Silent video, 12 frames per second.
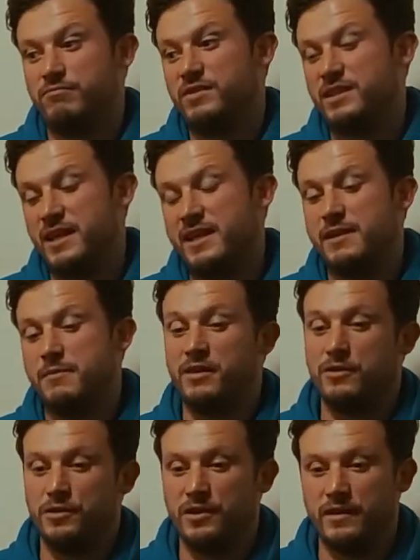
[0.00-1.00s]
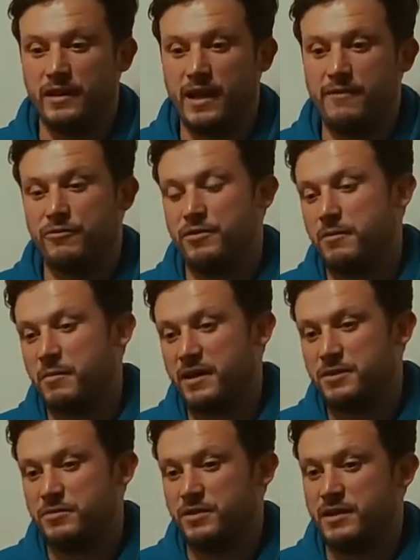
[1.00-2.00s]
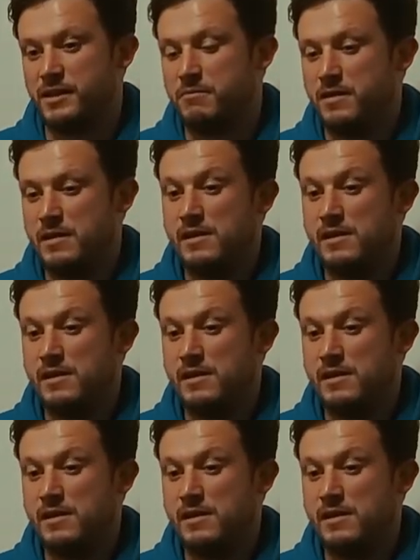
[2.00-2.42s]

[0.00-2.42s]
team, including the gaffer and the management team,